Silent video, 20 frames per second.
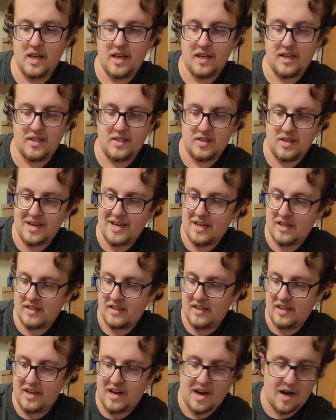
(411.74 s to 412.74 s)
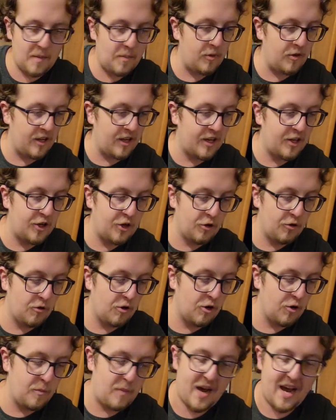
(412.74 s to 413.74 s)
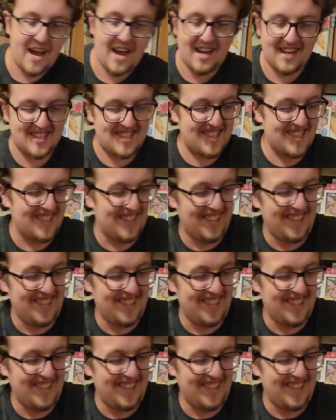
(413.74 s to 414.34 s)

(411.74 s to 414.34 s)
Exactly. I play Guru, pass.